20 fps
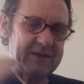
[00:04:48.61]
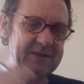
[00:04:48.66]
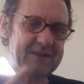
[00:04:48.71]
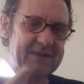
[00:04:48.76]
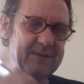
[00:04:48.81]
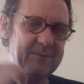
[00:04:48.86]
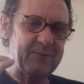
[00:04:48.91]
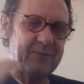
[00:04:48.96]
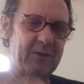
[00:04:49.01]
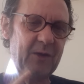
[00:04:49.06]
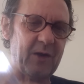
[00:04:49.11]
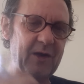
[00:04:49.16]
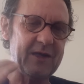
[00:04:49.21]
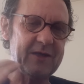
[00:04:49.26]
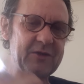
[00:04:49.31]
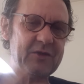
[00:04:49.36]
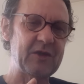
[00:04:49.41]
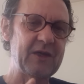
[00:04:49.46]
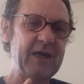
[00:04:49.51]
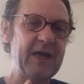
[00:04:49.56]
this deep
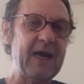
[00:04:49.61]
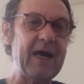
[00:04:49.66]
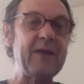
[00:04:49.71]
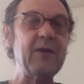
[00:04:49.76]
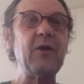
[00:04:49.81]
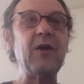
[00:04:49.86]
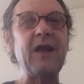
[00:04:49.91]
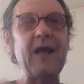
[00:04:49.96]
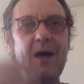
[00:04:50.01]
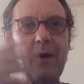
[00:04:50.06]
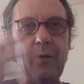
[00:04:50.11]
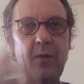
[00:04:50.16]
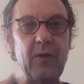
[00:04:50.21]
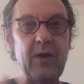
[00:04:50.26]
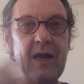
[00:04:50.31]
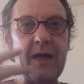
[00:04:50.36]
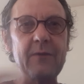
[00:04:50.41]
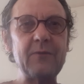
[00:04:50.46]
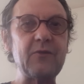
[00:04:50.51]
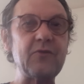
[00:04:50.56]
knowledge, and
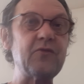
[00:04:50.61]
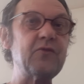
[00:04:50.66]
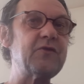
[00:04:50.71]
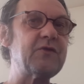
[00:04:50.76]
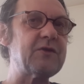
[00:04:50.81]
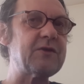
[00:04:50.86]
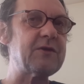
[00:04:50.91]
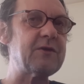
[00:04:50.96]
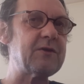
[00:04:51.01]
allow truth.